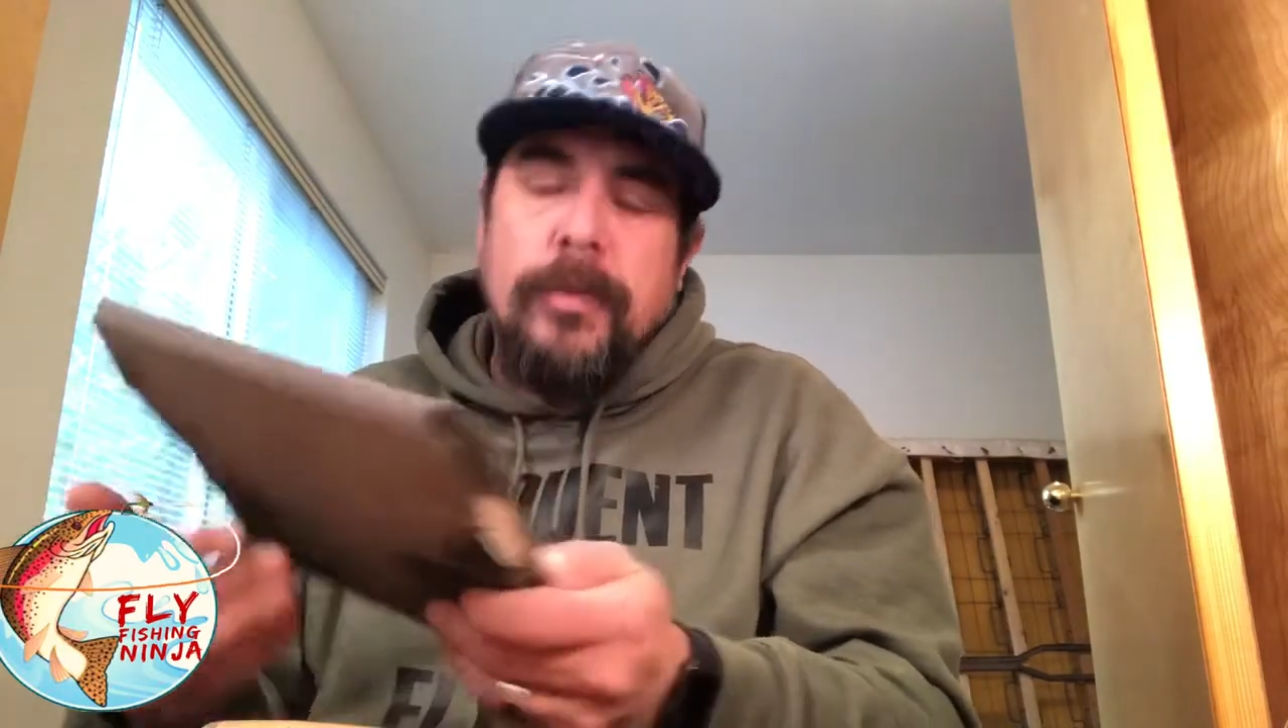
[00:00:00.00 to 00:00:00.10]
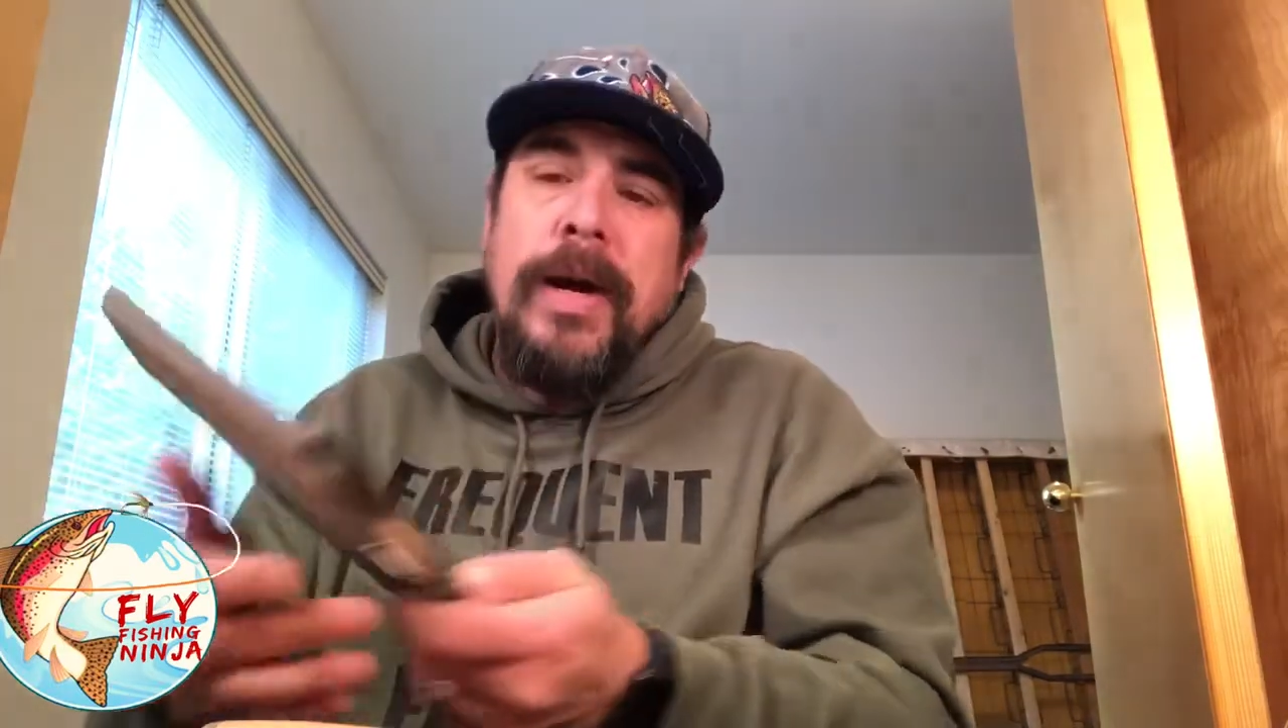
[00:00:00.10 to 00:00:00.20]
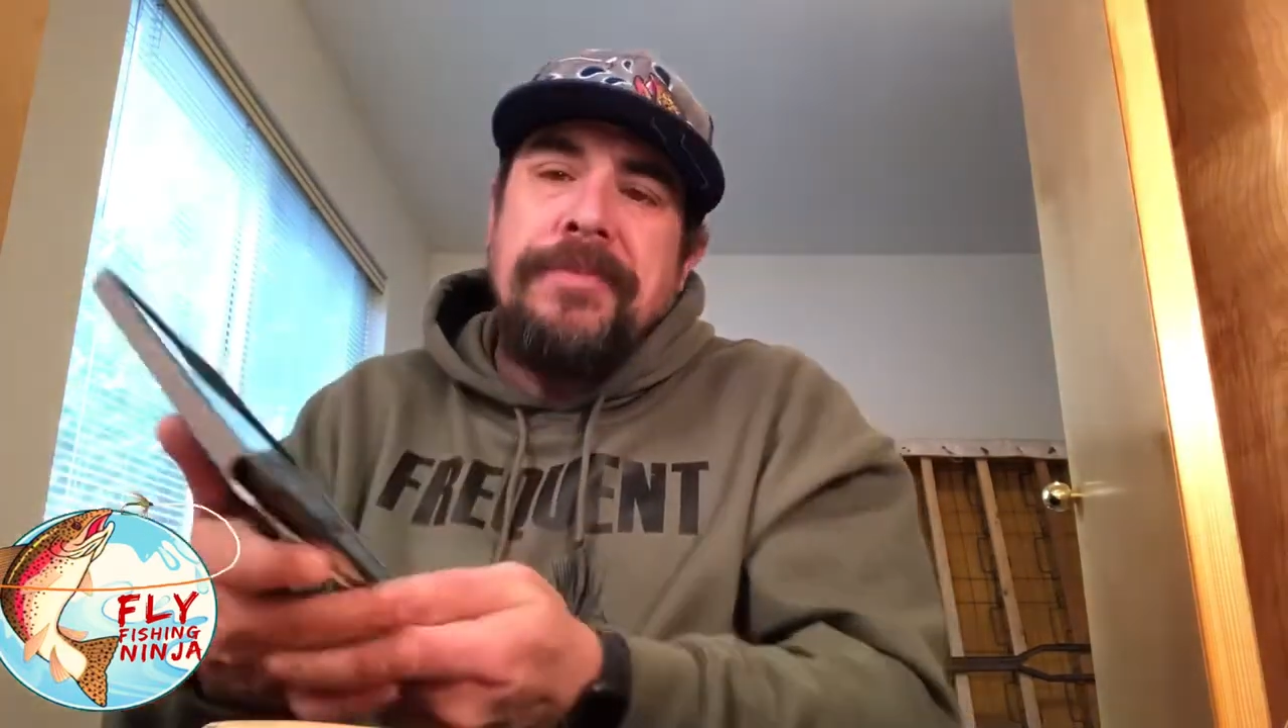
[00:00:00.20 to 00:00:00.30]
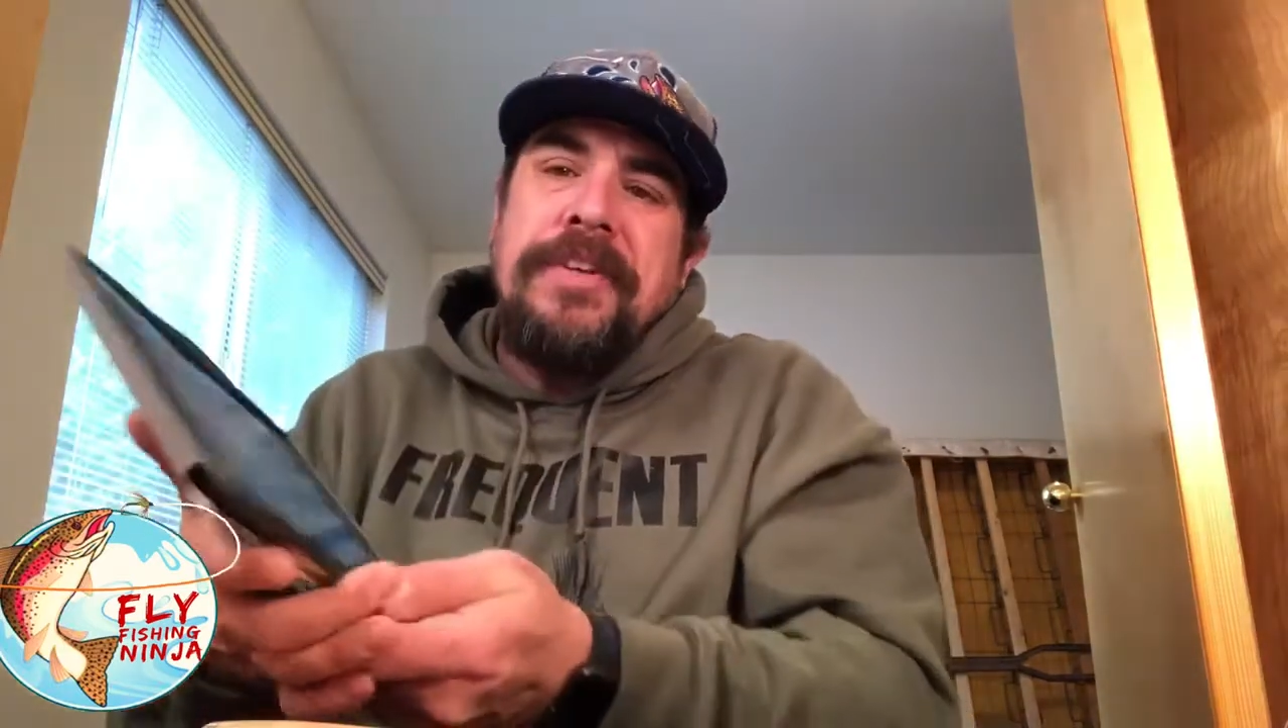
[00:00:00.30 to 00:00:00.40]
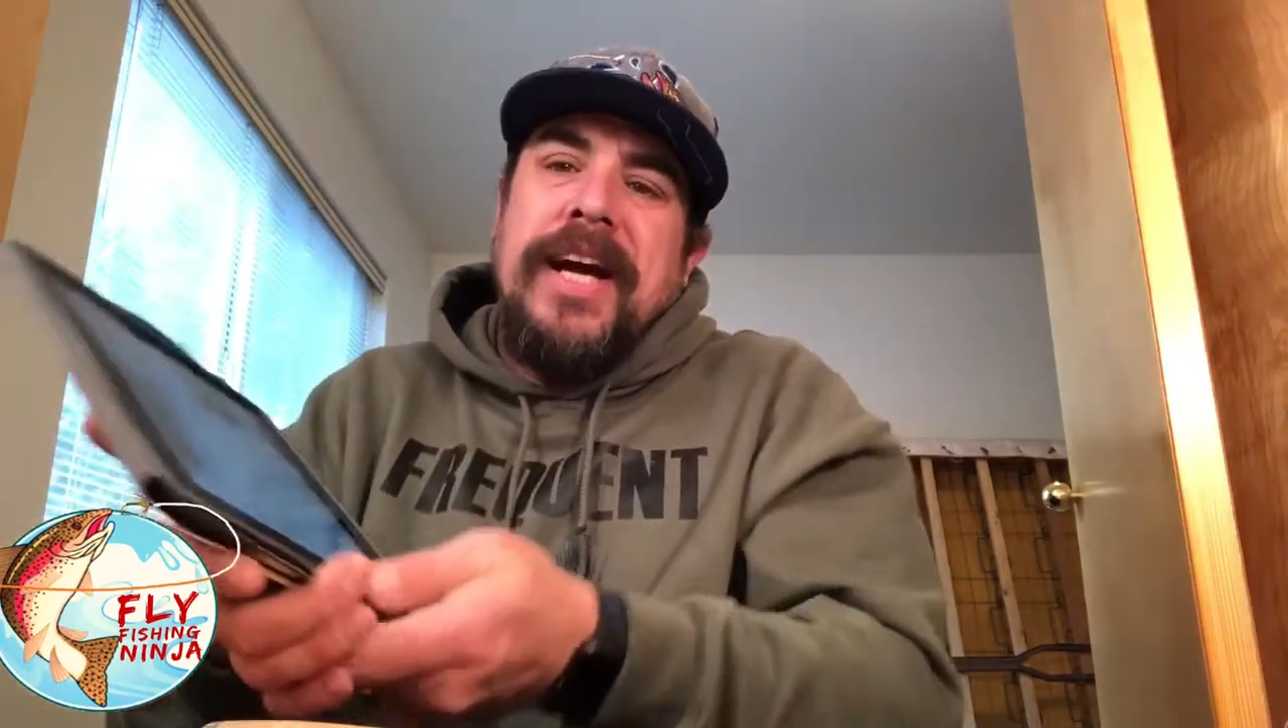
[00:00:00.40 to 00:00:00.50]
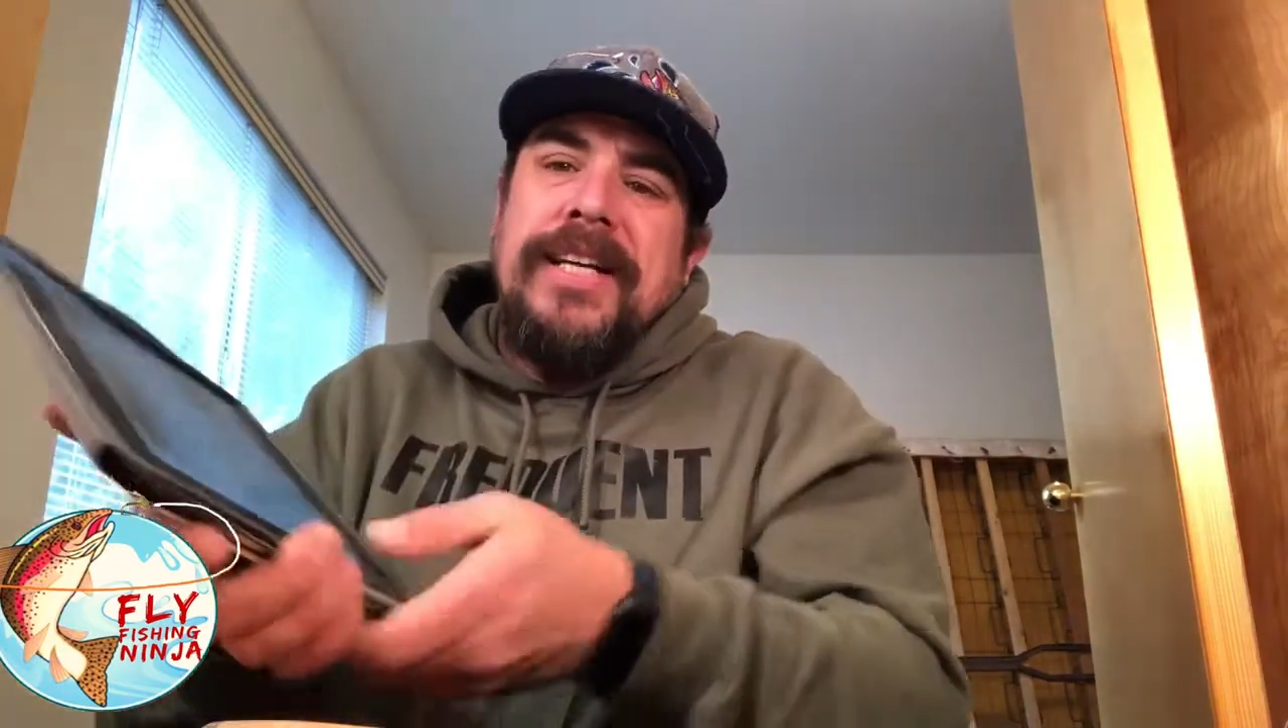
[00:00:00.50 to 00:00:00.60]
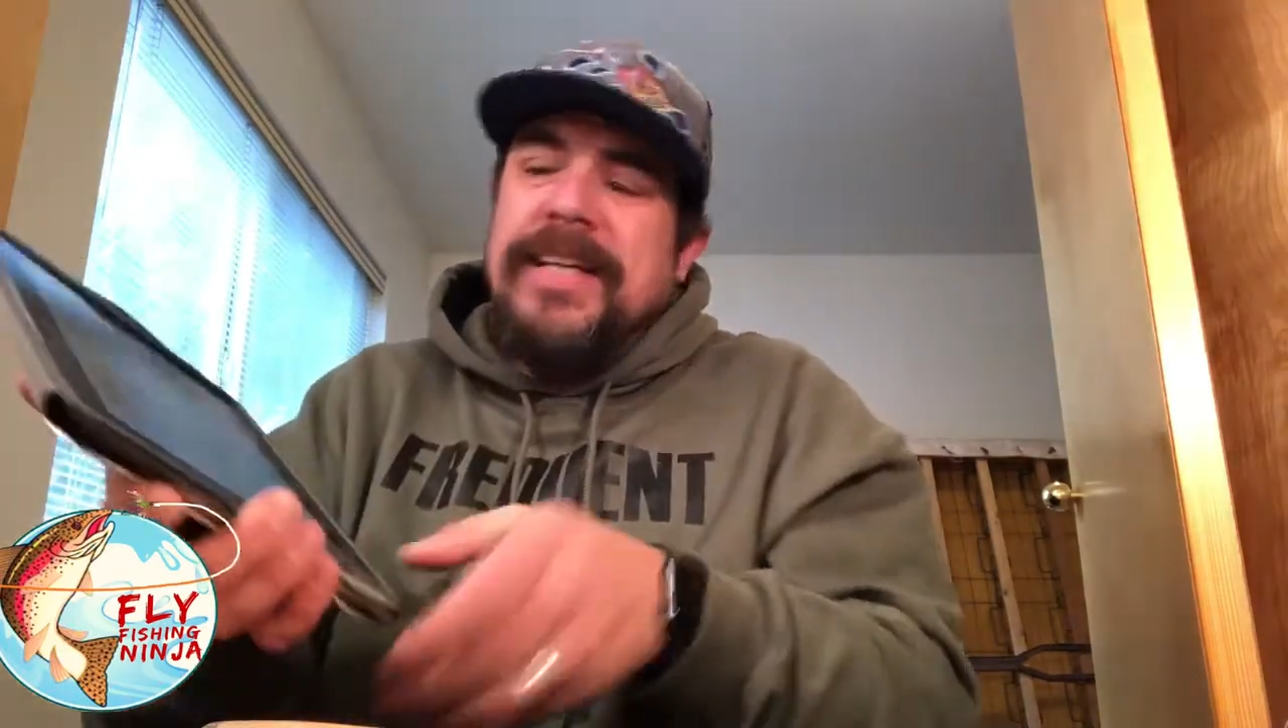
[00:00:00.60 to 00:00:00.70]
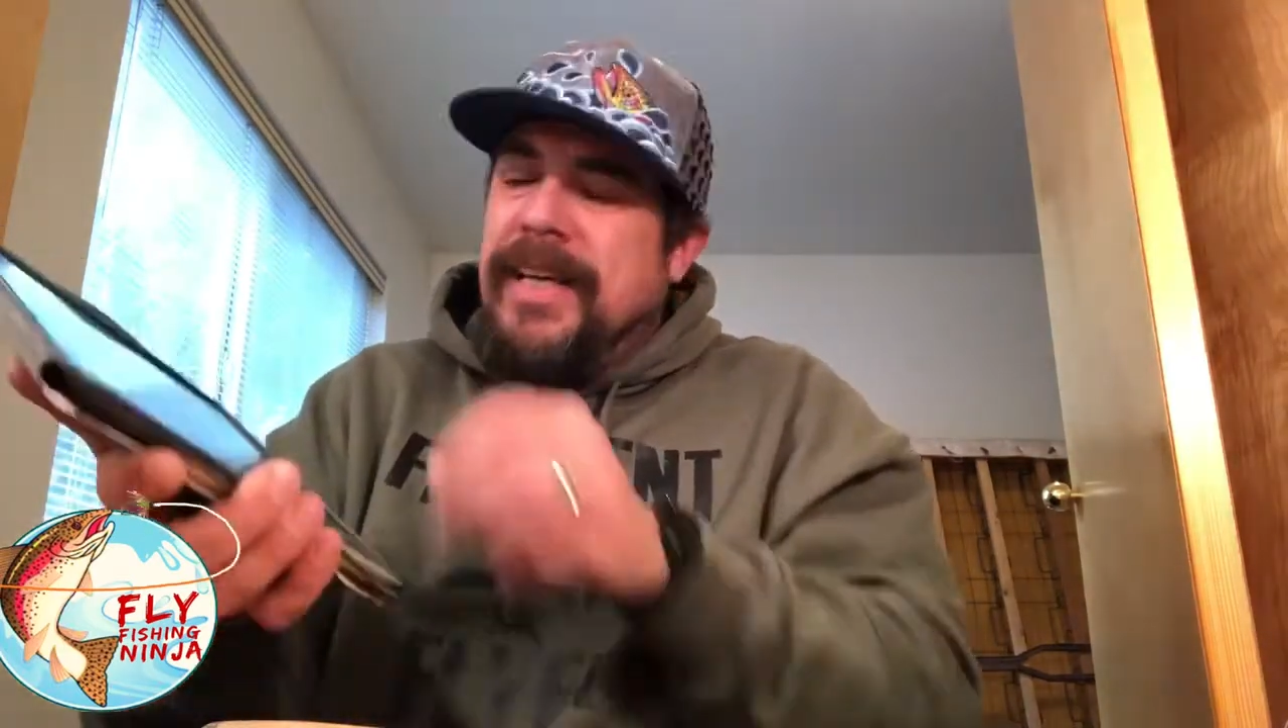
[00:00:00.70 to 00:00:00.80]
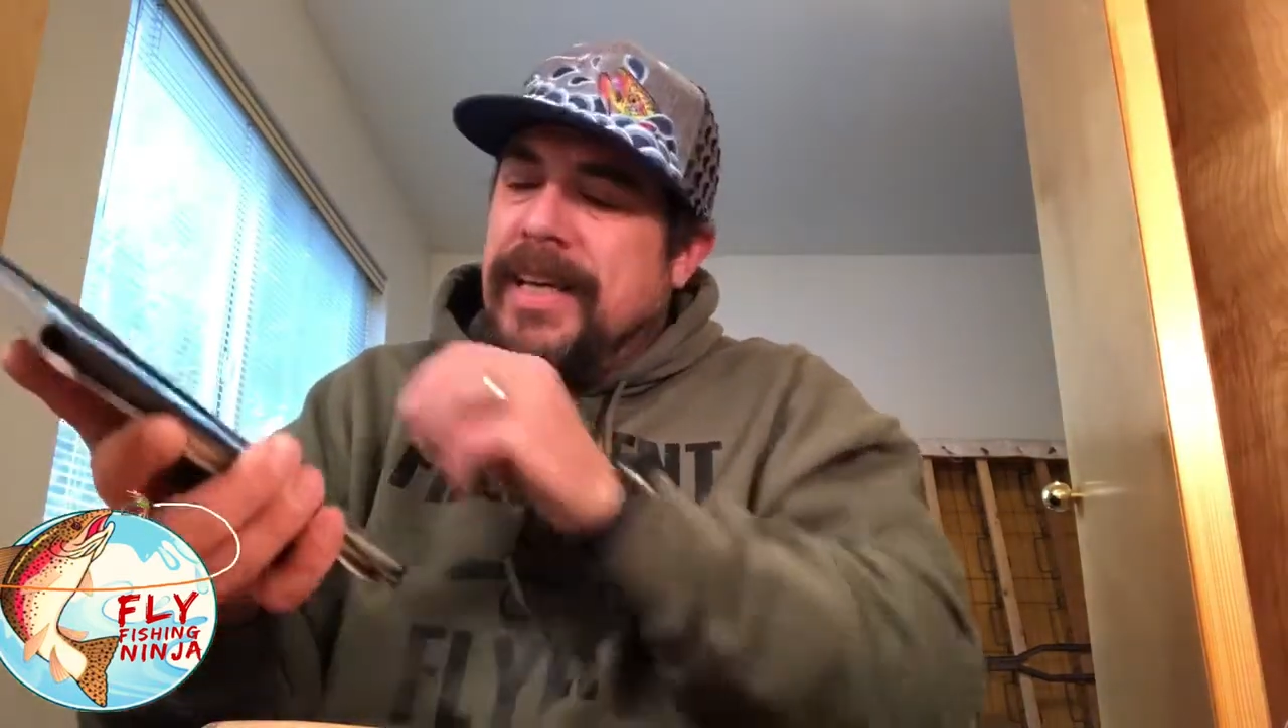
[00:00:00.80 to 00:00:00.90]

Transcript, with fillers: website,